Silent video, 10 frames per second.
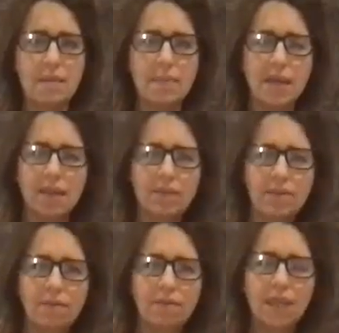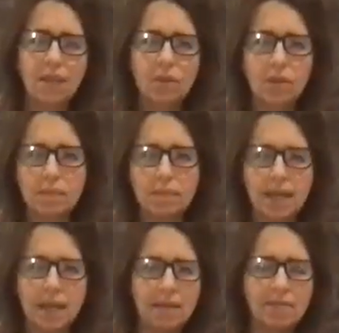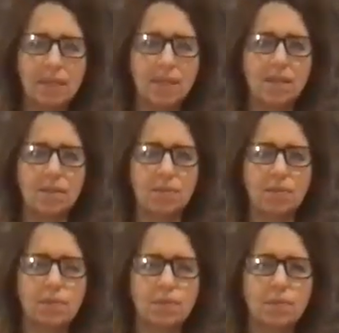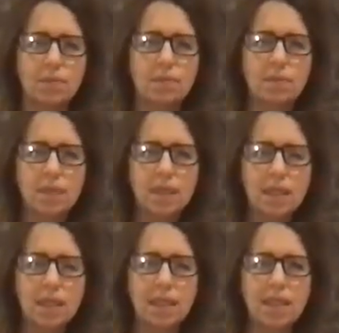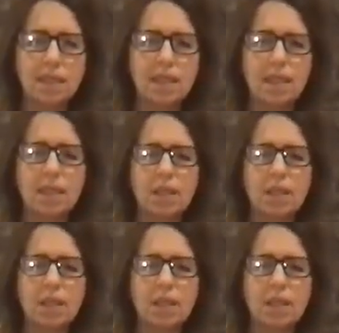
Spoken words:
But I could feel this part of myself really